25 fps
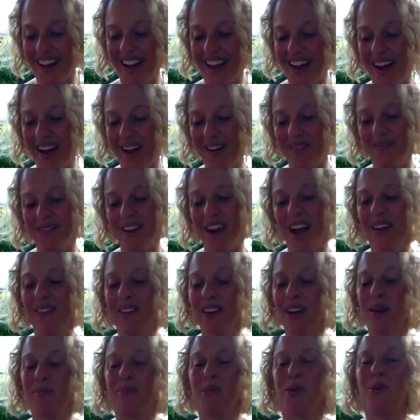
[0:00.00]
Now
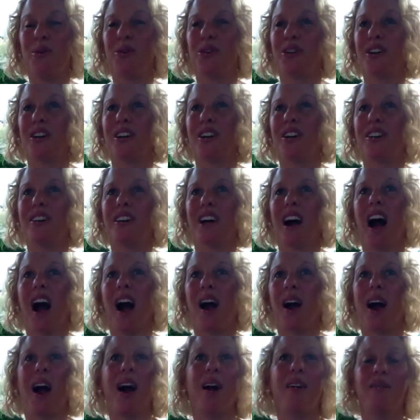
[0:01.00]
that I'm older,
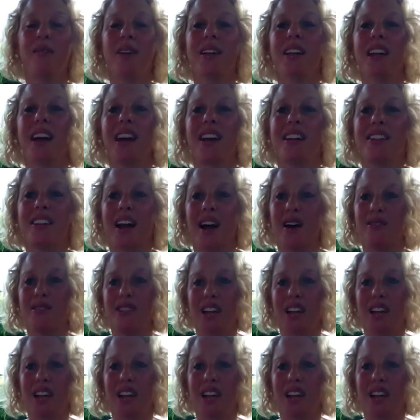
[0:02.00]
I realize how